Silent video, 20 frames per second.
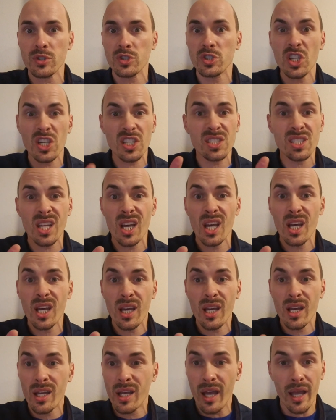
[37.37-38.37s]
was just
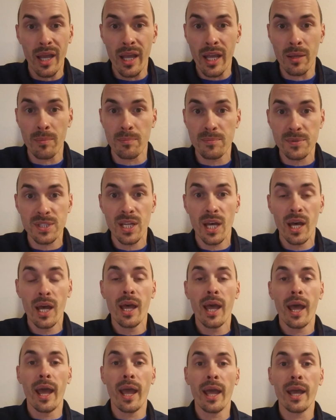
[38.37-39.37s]
apes,
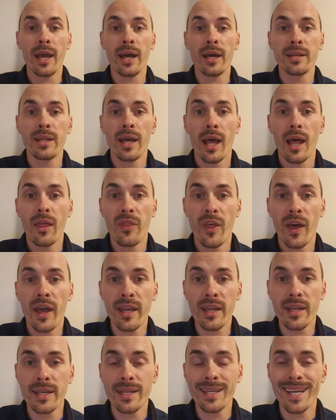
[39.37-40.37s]
and
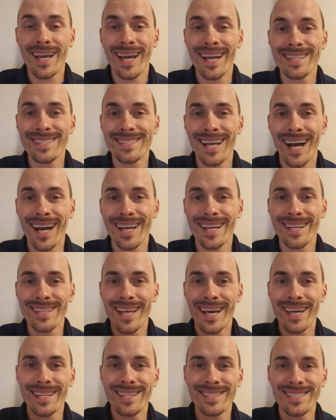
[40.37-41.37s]
they eat a diet
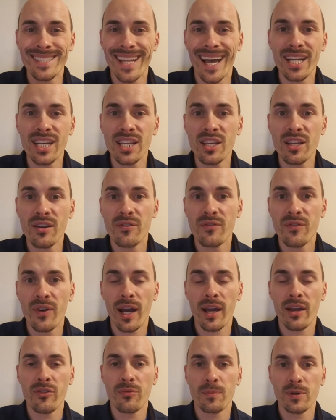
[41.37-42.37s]
that is
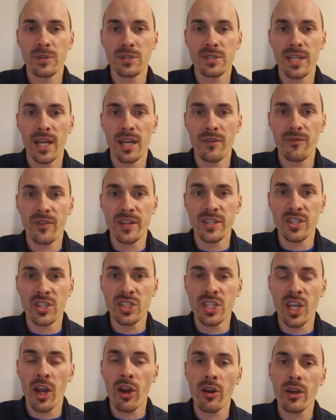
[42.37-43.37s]
95%
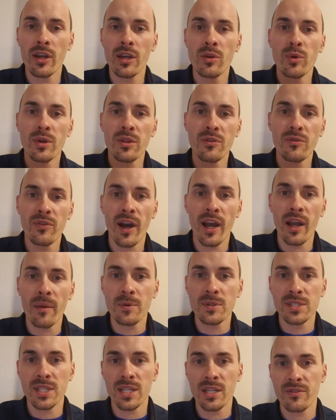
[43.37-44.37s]
vegetarian, with
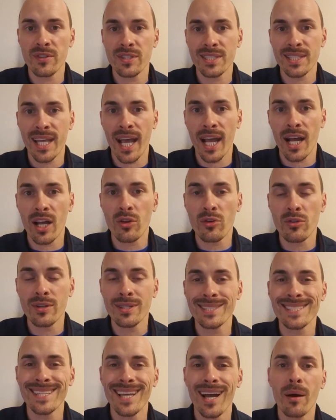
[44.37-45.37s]
5% of its
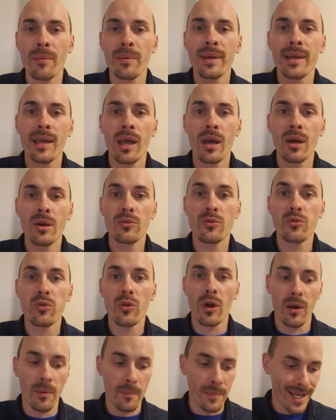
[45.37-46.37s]
calories coming
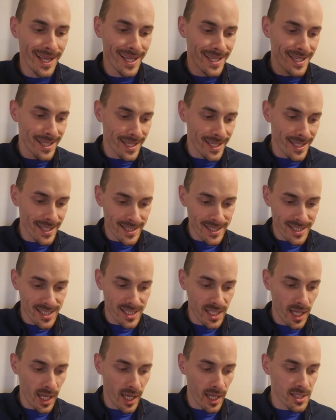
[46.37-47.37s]
from
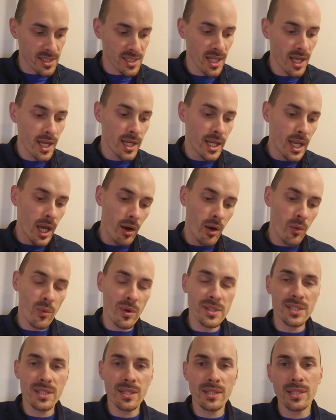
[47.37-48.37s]
insects. Now, it
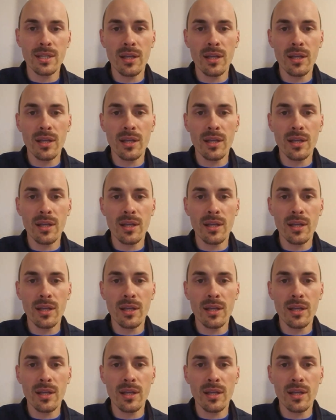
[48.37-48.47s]
wasn't